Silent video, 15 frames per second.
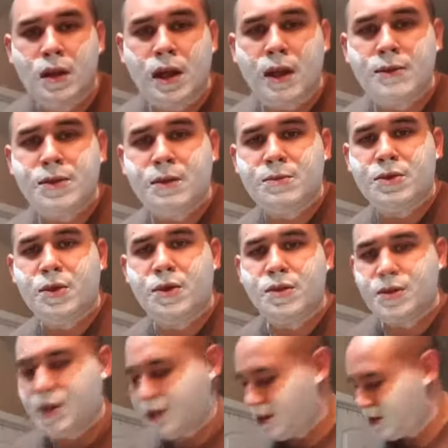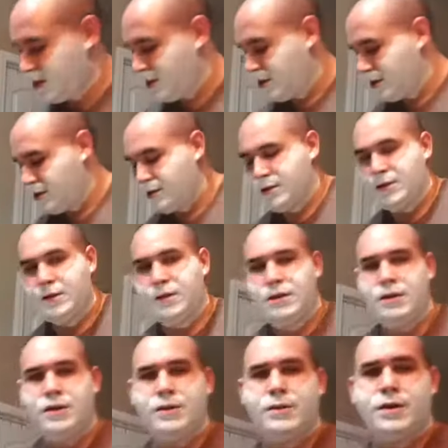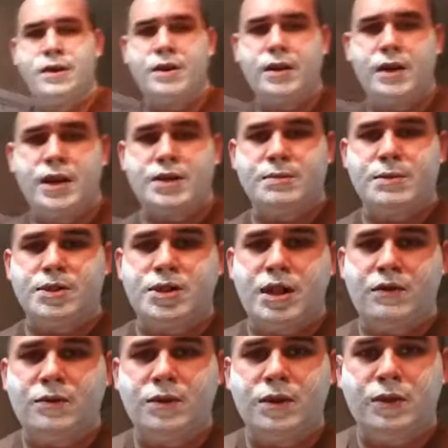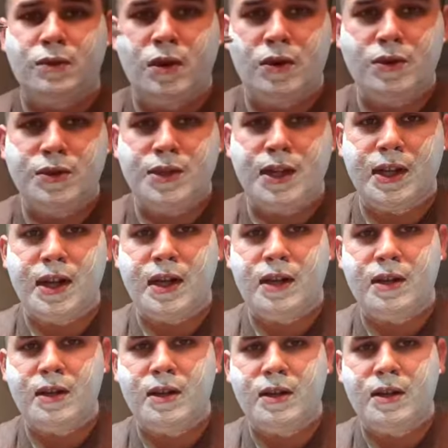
Hey, what's up, George? You catch me shaving with the rolls today.